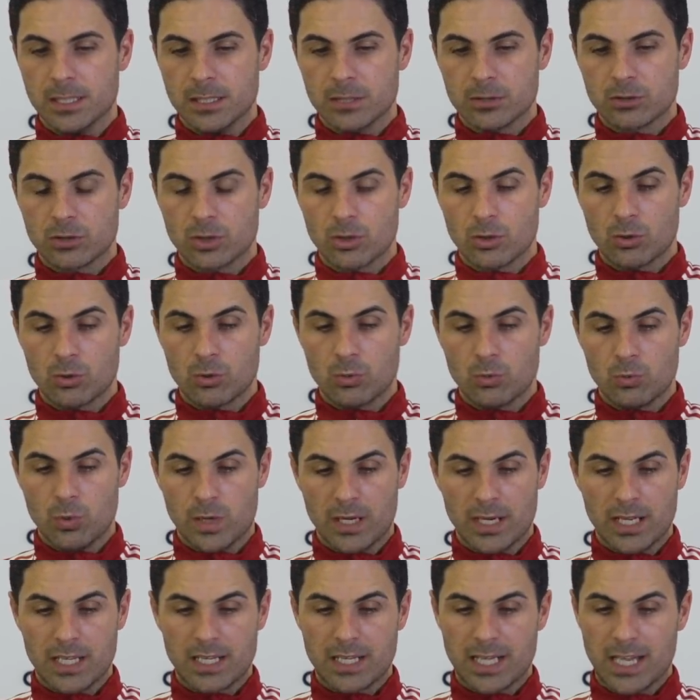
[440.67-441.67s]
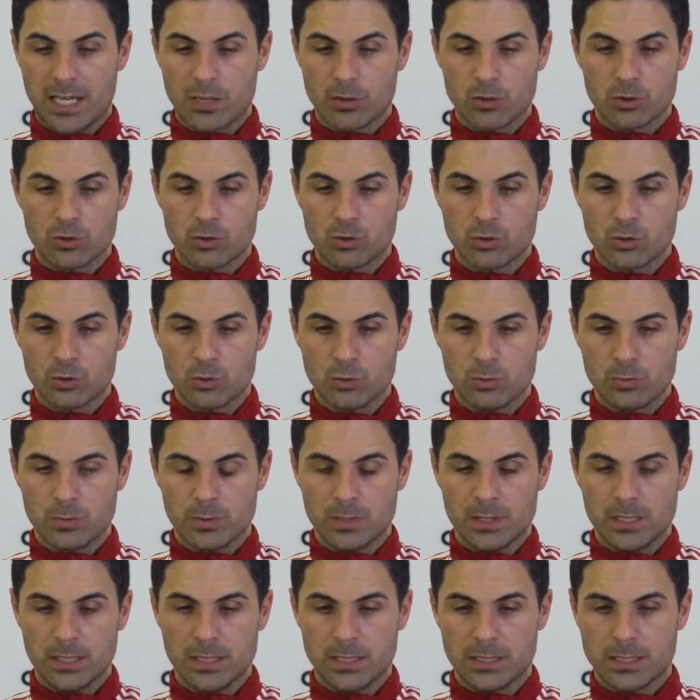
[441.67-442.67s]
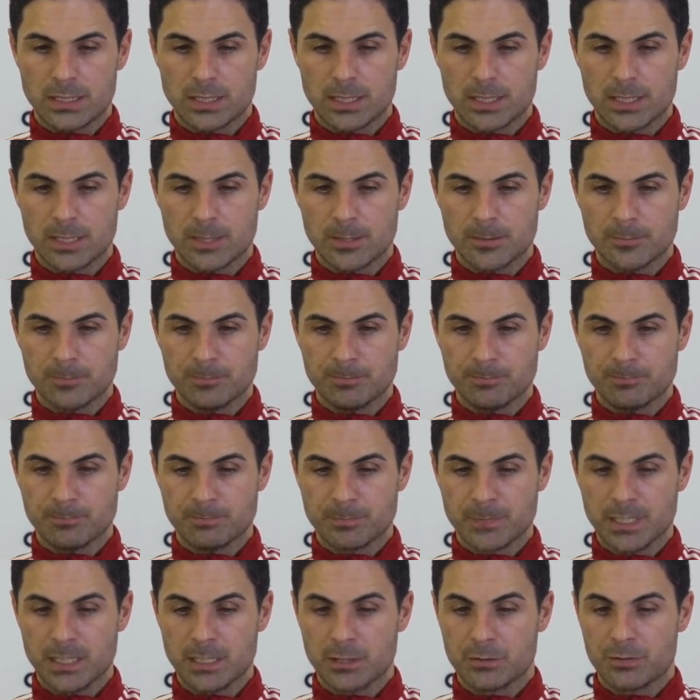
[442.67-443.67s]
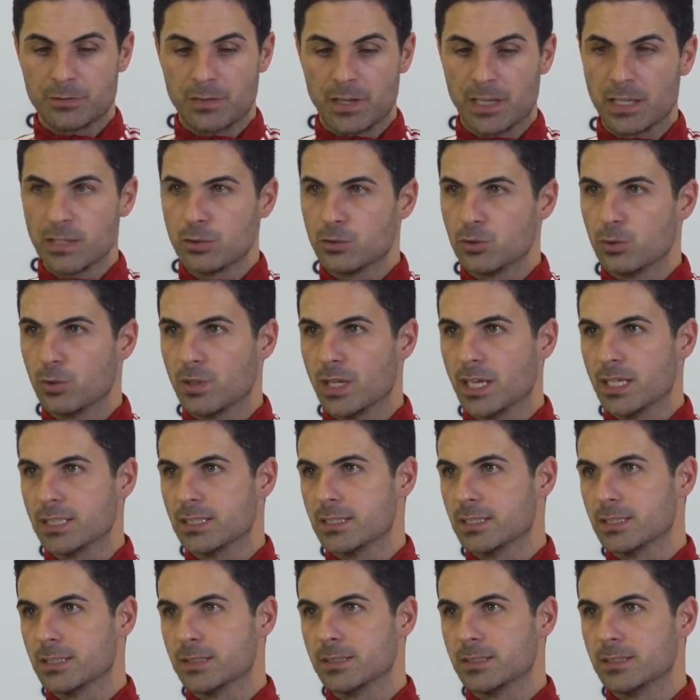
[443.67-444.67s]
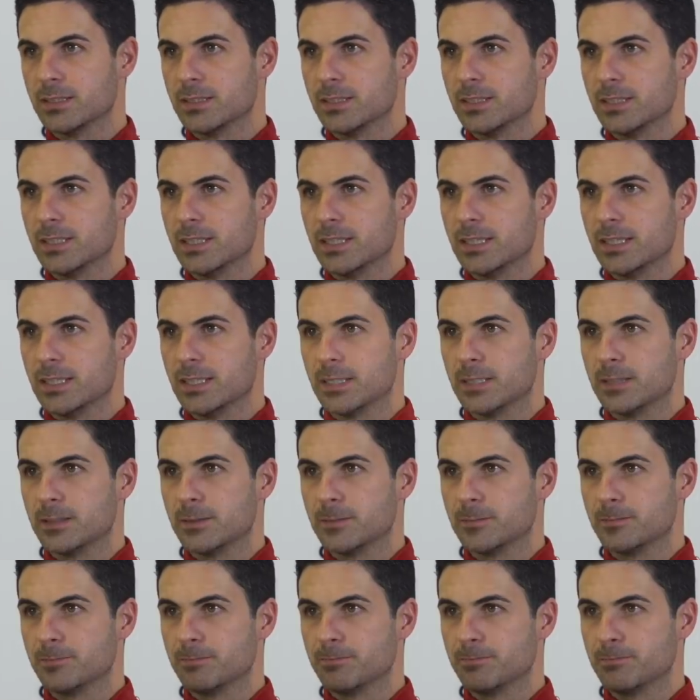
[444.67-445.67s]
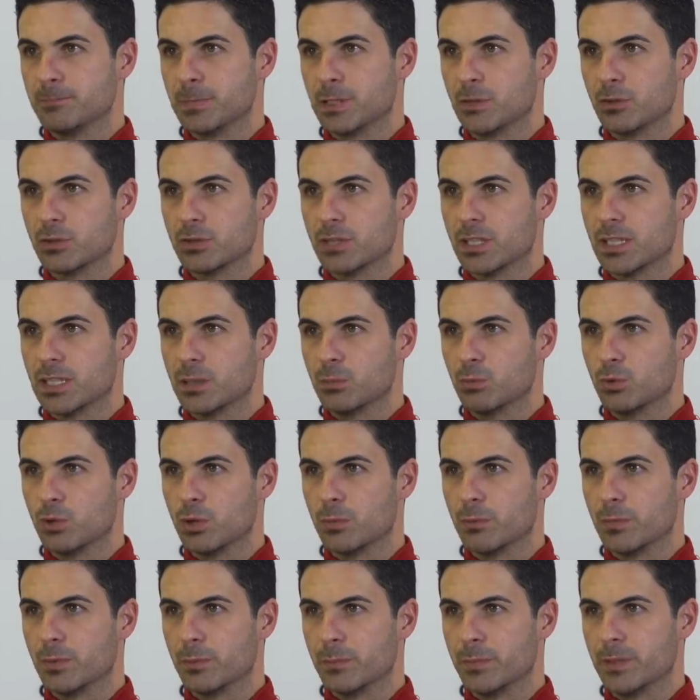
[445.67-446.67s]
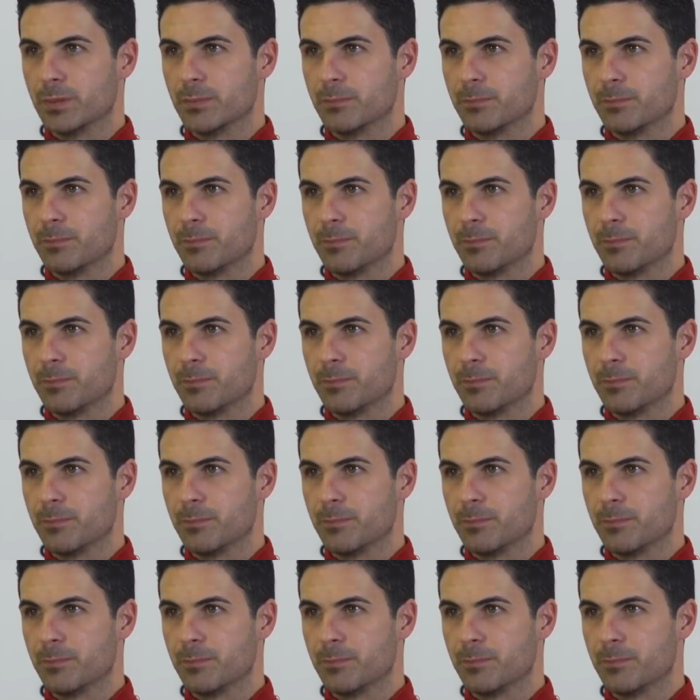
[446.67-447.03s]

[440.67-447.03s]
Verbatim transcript: So what I cannot do it's um, it's failed to that um, because then it wouldn't be me.